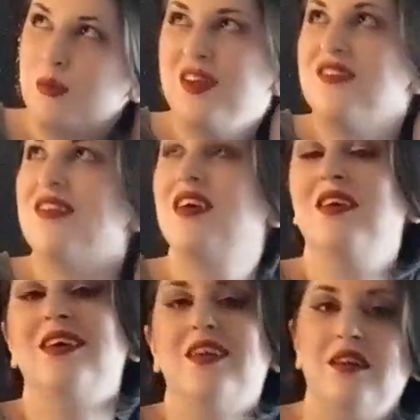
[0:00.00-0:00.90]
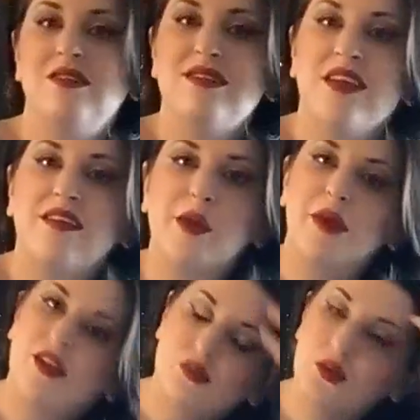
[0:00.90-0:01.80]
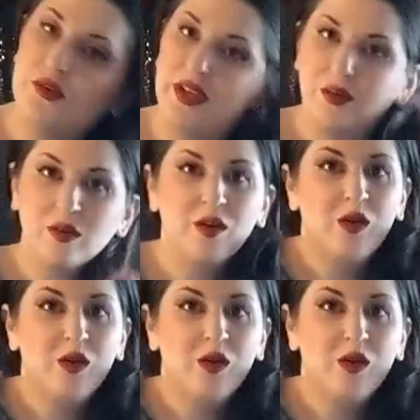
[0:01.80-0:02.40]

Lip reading: It's a delicate balance between